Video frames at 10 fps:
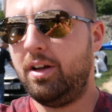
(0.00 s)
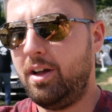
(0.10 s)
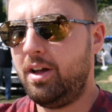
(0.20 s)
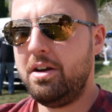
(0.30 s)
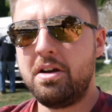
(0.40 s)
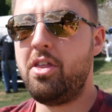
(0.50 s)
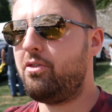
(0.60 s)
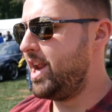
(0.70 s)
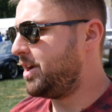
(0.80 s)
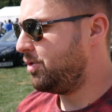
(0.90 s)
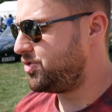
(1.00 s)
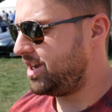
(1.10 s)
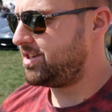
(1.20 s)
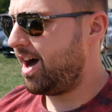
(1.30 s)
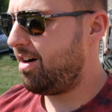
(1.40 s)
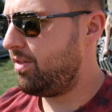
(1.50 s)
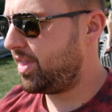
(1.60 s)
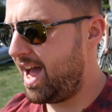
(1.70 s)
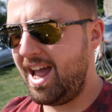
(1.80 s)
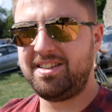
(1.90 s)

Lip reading: Another really cool GTR over there.